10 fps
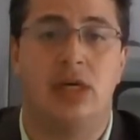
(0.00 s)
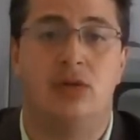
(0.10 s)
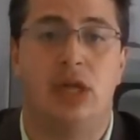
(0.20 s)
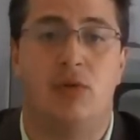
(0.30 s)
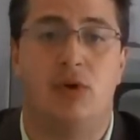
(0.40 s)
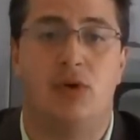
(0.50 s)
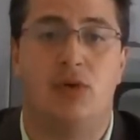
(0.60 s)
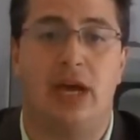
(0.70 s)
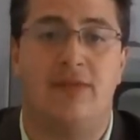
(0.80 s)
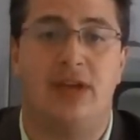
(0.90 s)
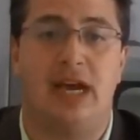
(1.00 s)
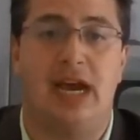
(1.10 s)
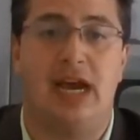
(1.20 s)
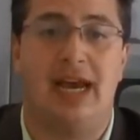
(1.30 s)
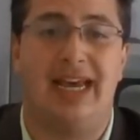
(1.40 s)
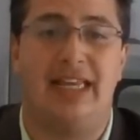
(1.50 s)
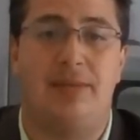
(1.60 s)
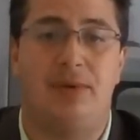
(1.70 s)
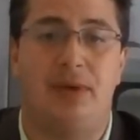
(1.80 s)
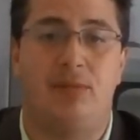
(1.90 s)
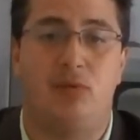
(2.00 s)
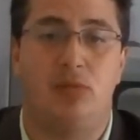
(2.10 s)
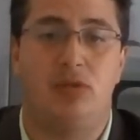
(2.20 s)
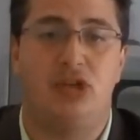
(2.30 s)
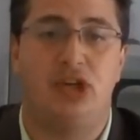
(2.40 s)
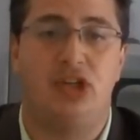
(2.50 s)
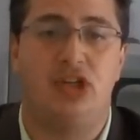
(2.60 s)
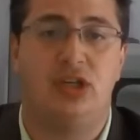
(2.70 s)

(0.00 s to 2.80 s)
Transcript: Today we're going to have the ADP employment change,